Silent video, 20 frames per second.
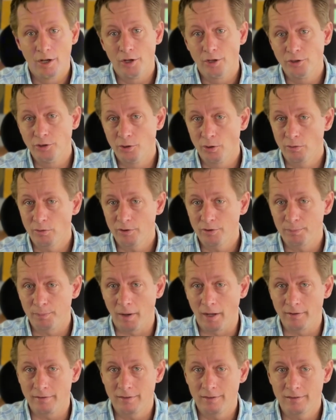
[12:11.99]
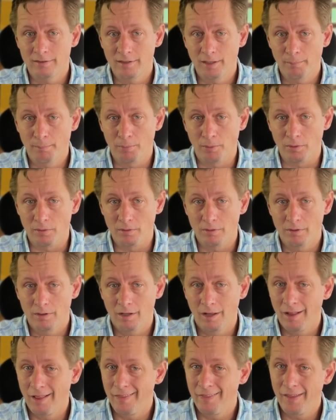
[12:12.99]
Your response is simple.
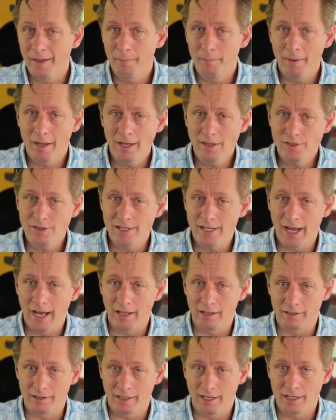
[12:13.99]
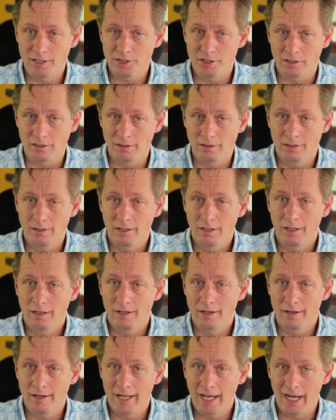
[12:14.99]
They made the allegation.
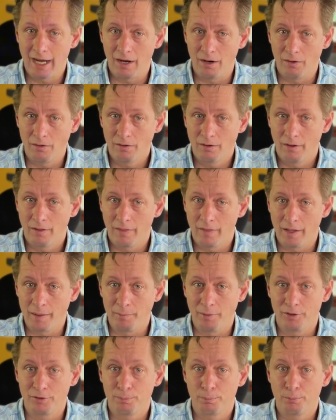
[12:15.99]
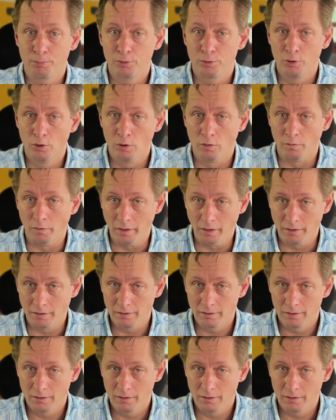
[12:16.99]
Now they must prove it.